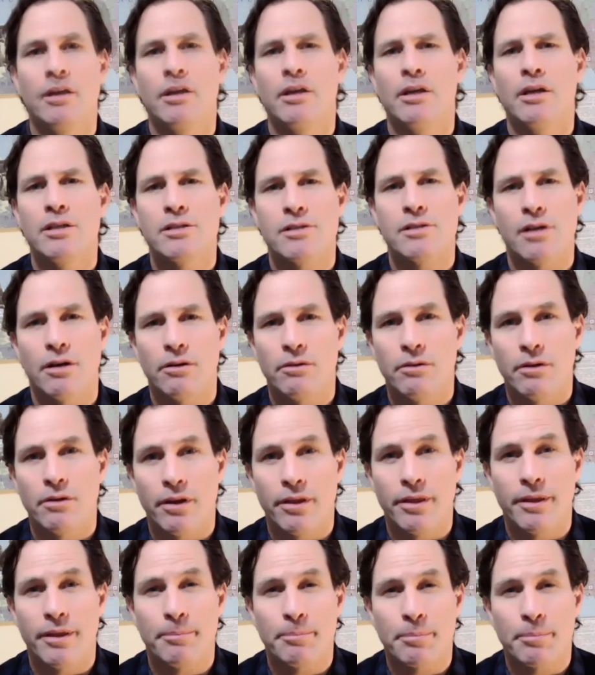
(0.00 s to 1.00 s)
So
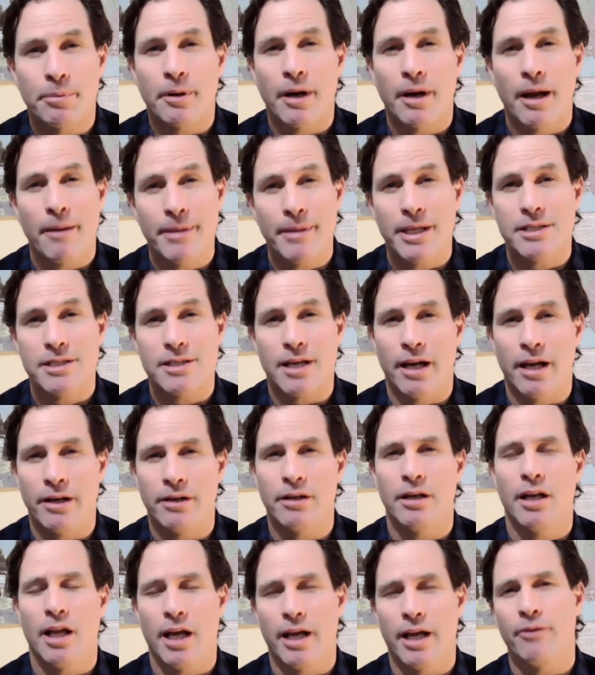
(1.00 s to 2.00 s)
the premise
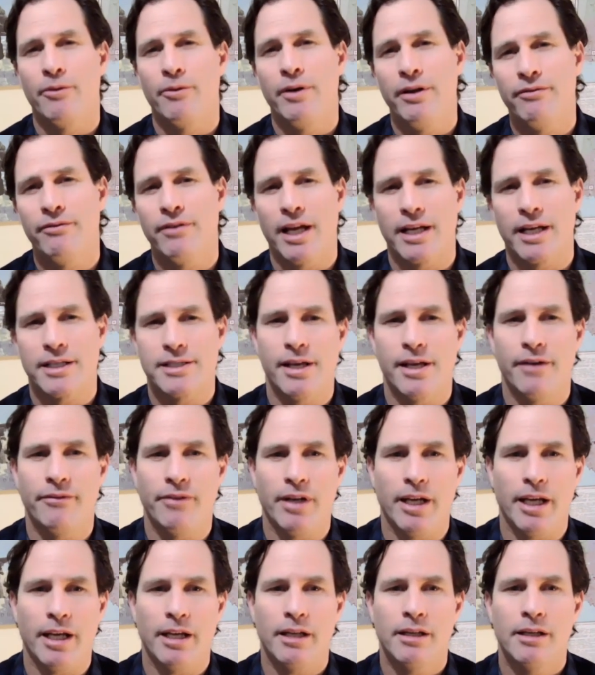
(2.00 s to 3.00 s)
underlying
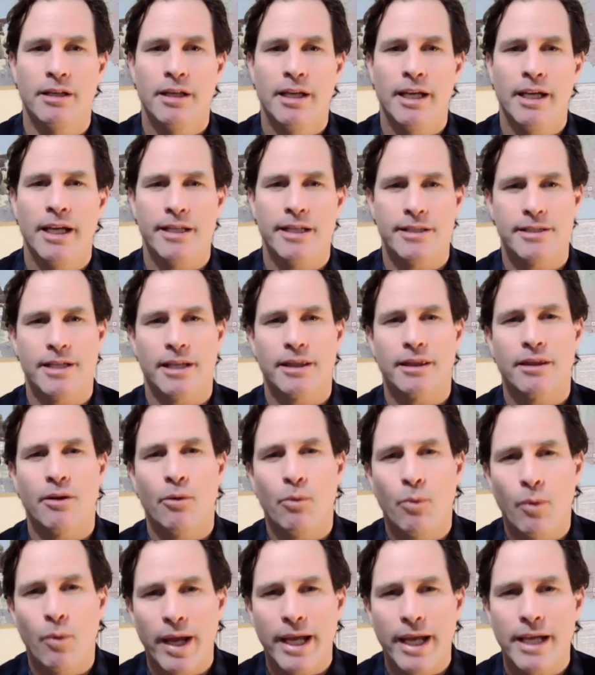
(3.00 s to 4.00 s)
reflexivity is that the
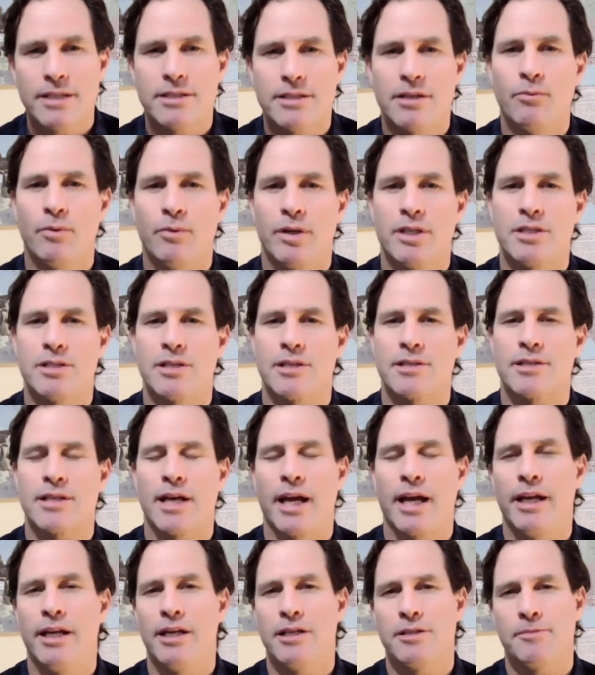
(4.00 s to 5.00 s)
ways in which
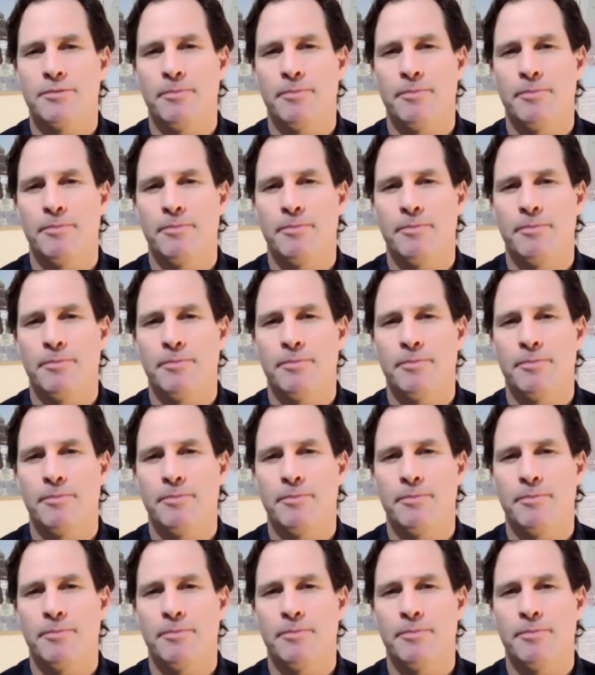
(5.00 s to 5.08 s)
society